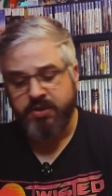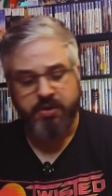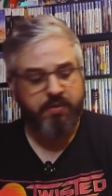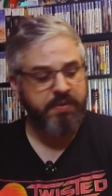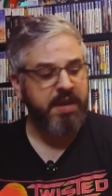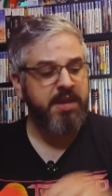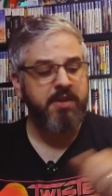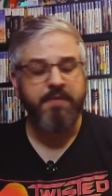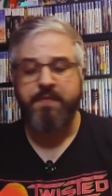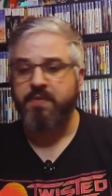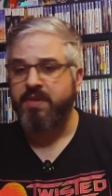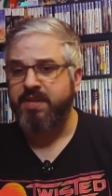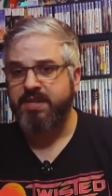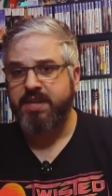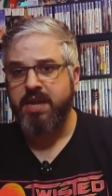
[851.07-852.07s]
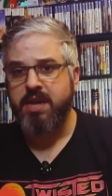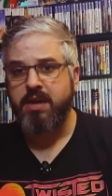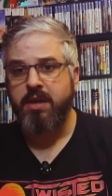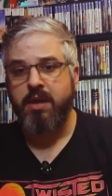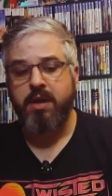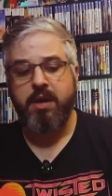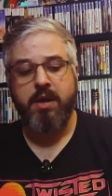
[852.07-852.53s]
So thank you for
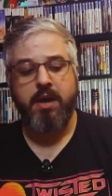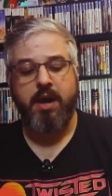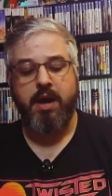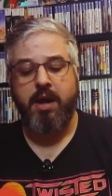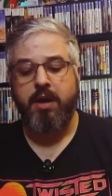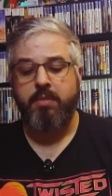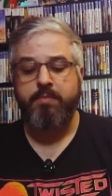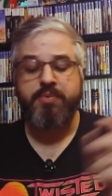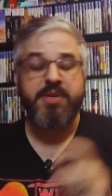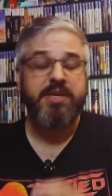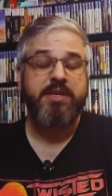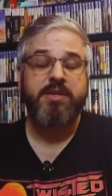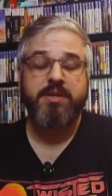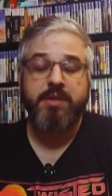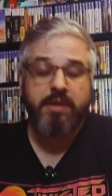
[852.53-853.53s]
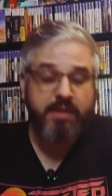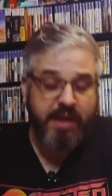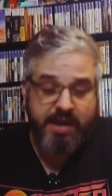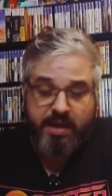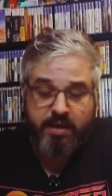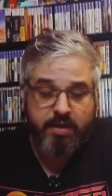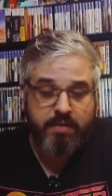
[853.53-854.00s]
listening. Um, please
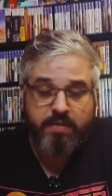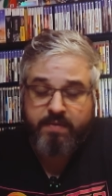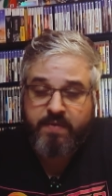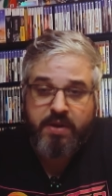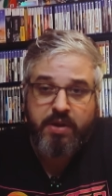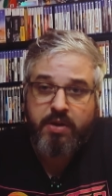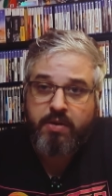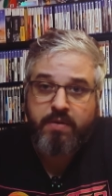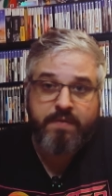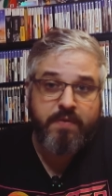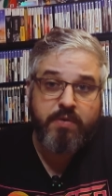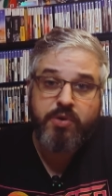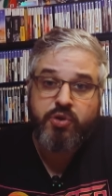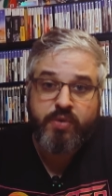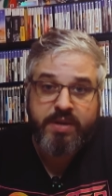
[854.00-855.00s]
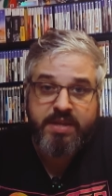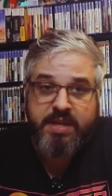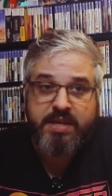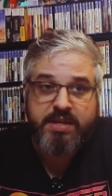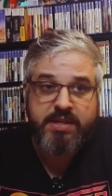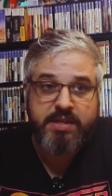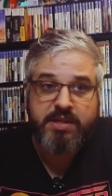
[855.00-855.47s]
like the video if you enjoyed
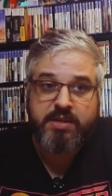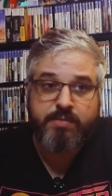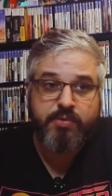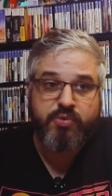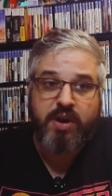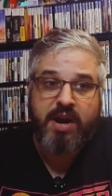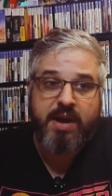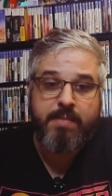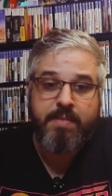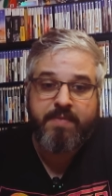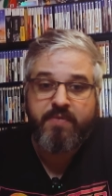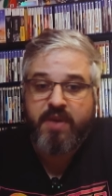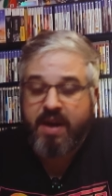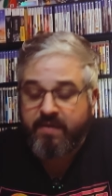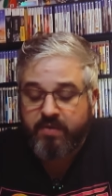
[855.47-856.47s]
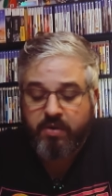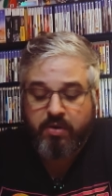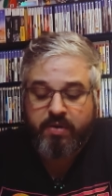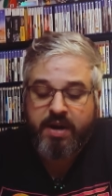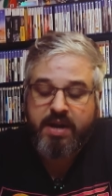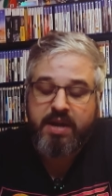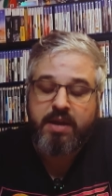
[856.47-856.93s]
this and subscribe if you haven't
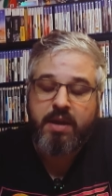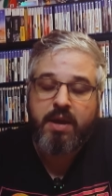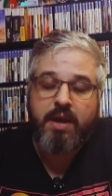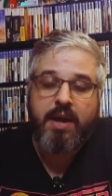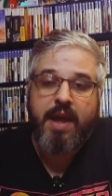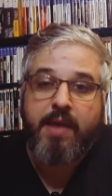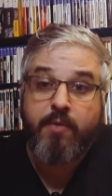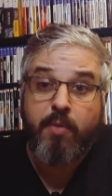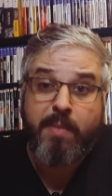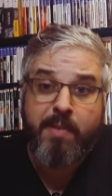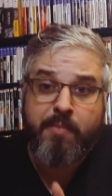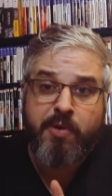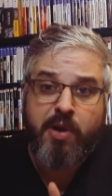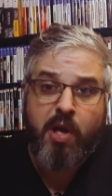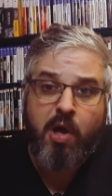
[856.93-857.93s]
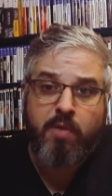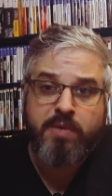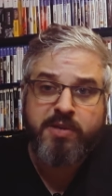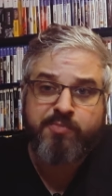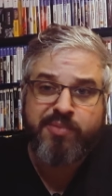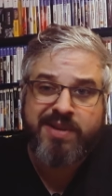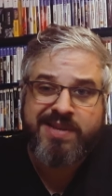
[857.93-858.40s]
already. And remember to
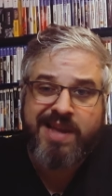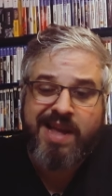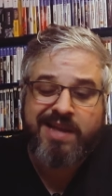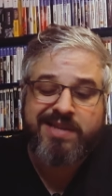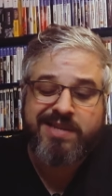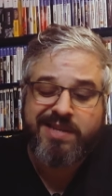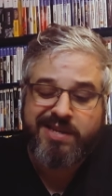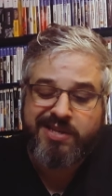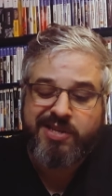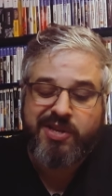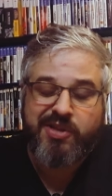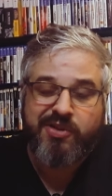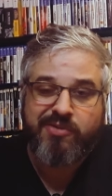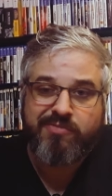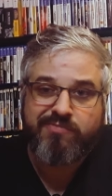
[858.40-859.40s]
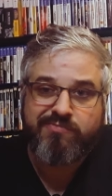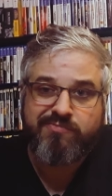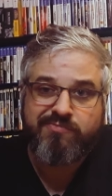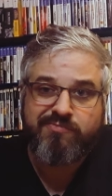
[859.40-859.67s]
always press X to continue.